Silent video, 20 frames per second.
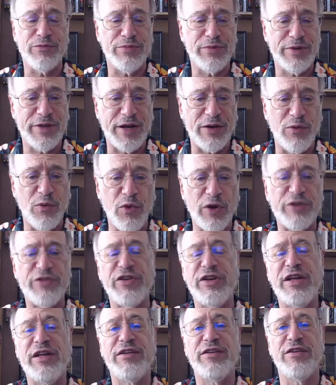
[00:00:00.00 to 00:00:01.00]
what you
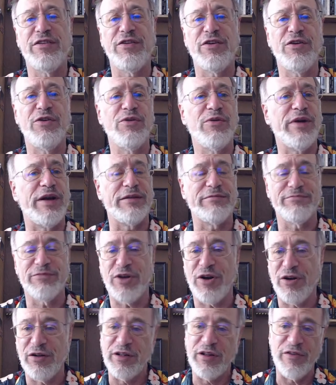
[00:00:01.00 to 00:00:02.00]
need to do and
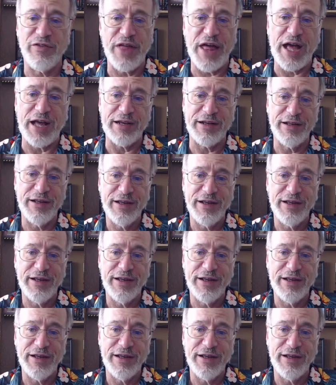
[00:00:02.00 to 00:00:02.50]
all of that.